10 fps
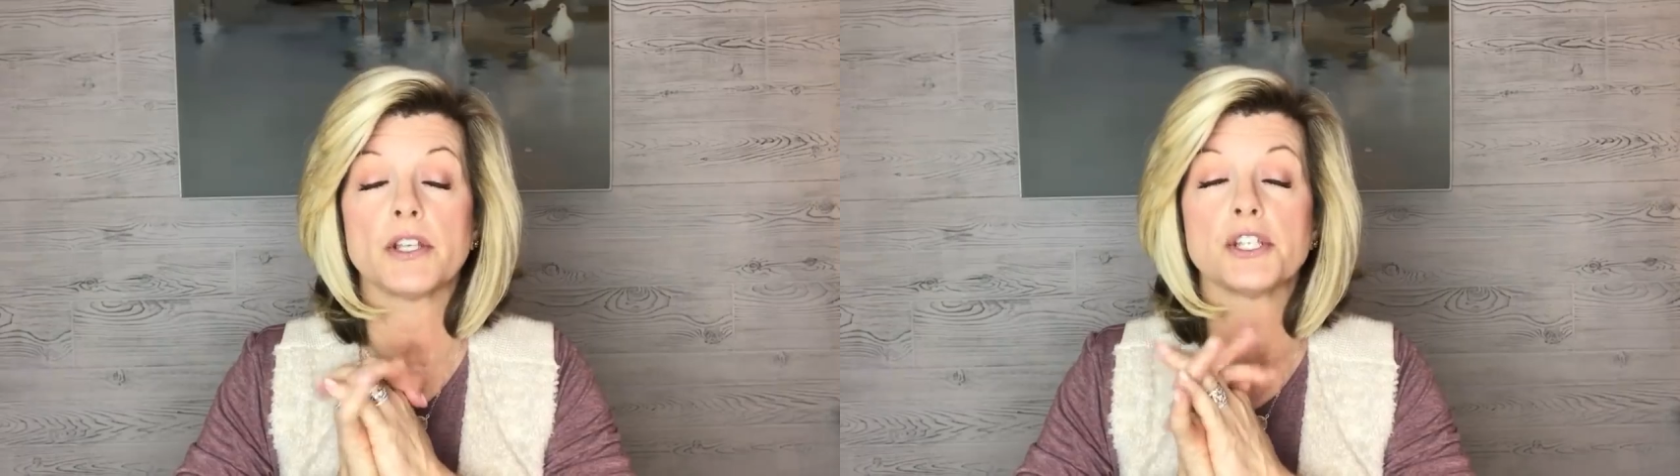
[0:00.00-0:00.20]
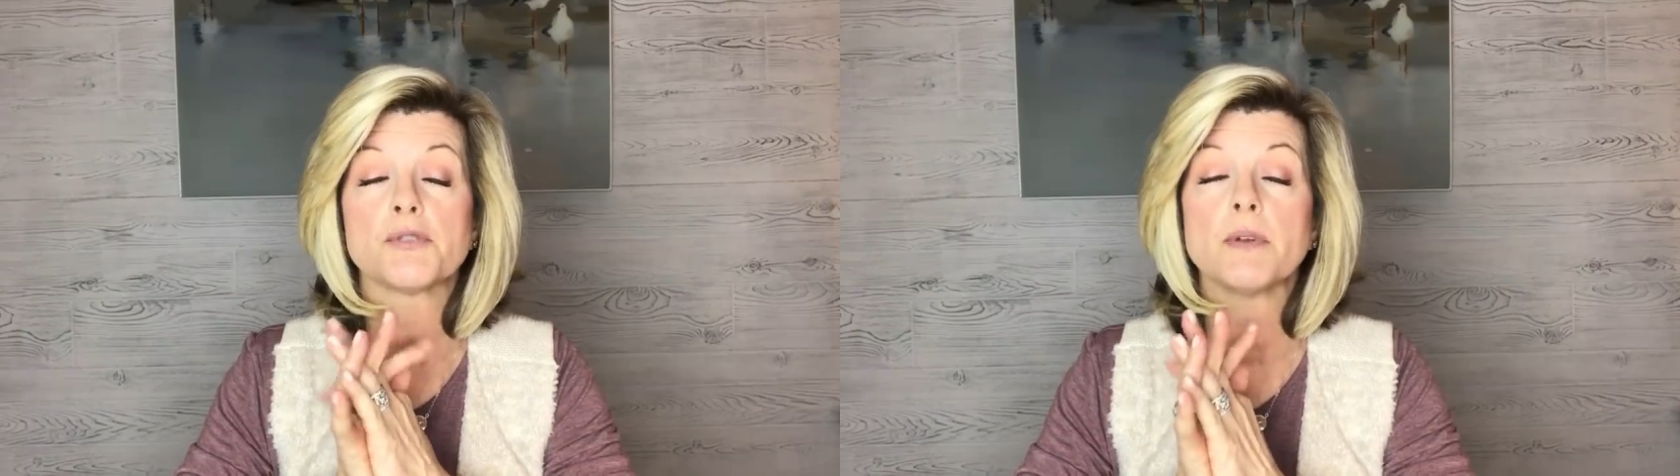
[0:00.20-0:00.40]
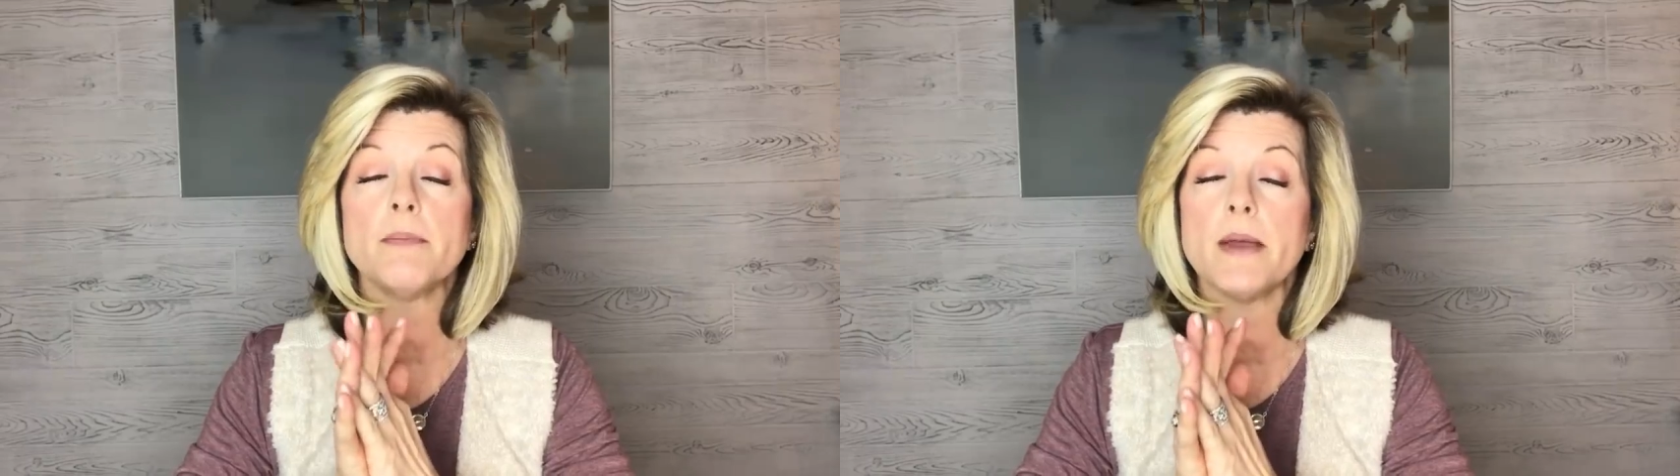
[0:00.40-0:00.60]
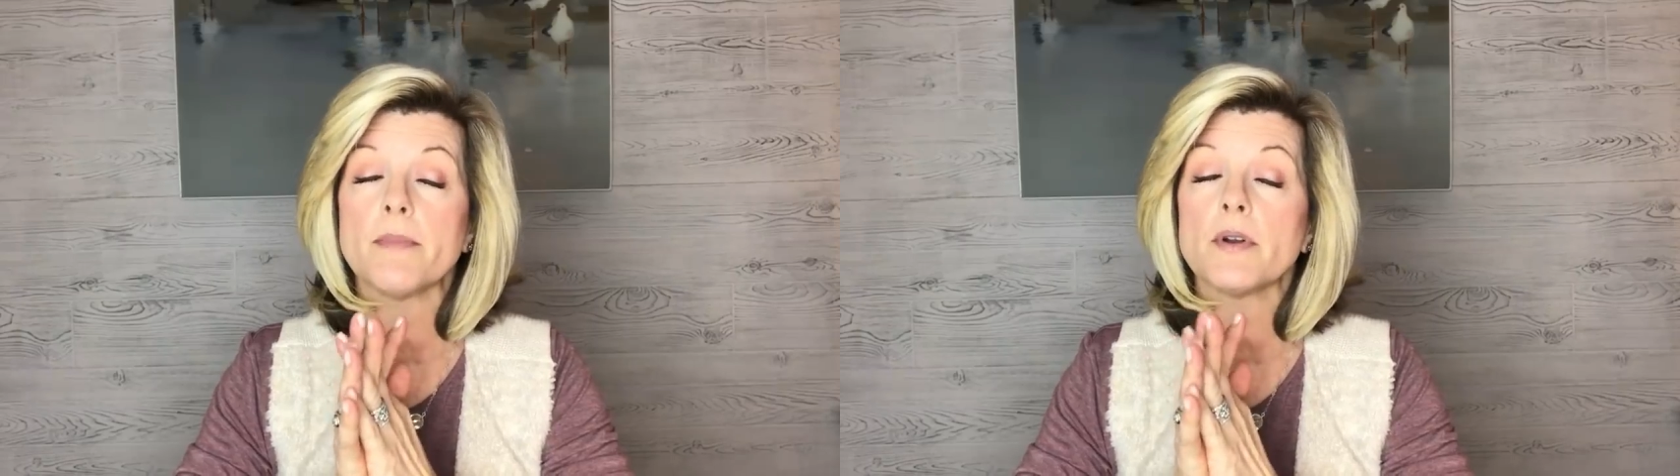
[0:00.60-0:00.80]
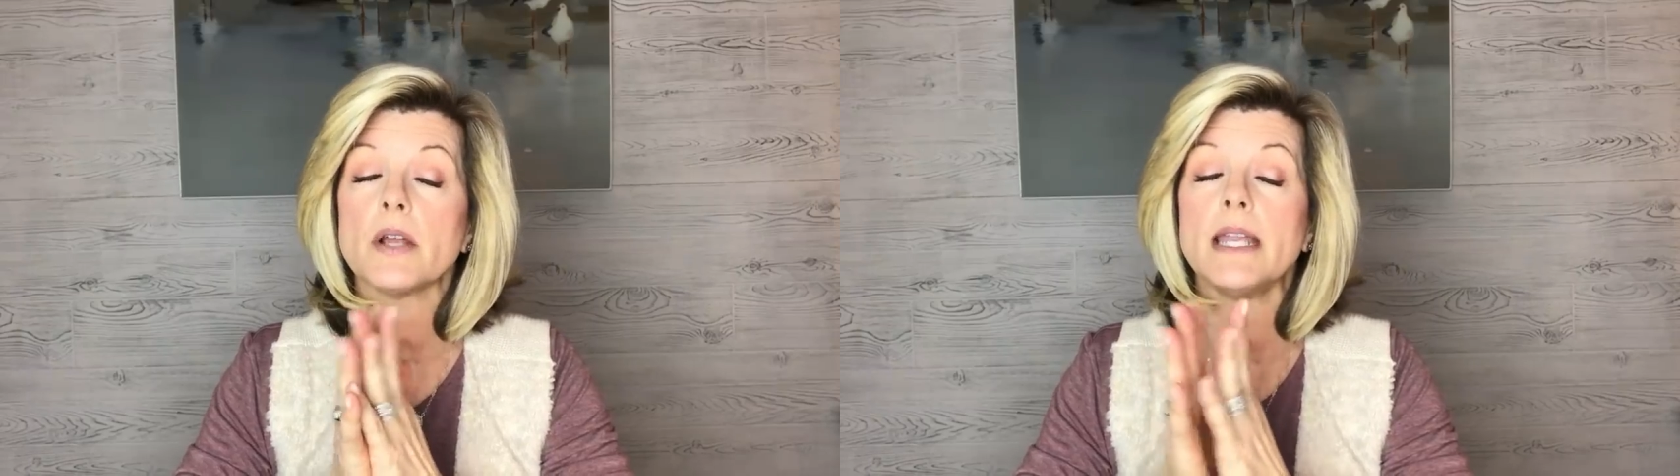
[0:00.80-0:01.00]
Just
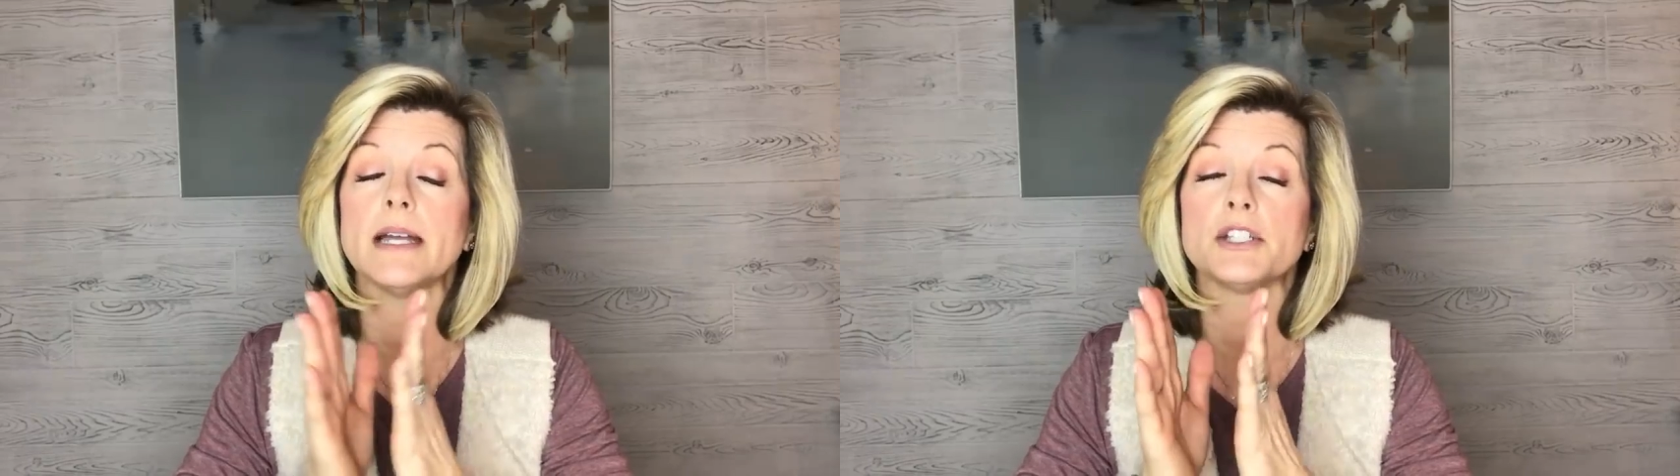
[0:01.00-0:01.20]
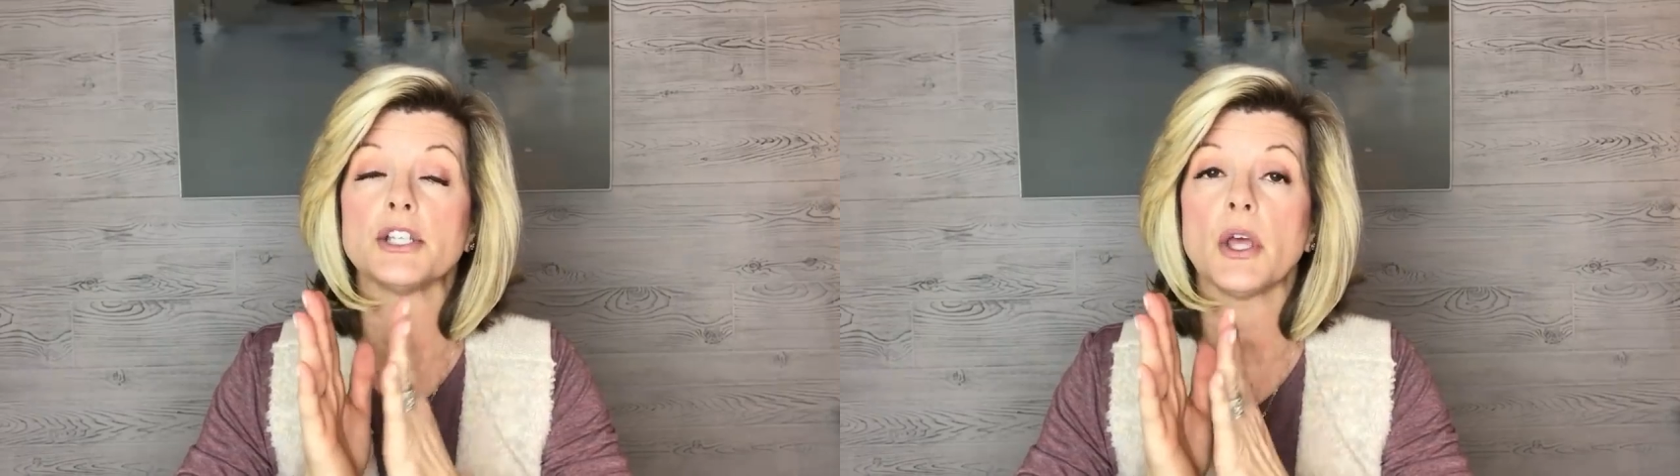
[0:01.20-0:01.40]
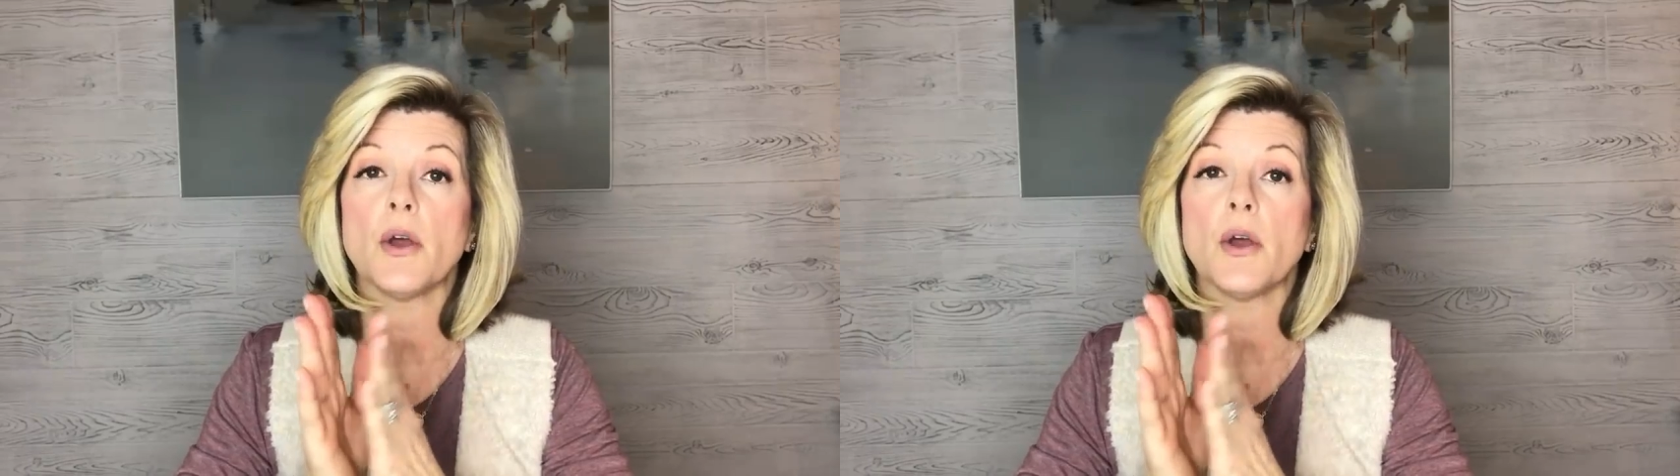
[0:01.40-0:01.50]
remember not to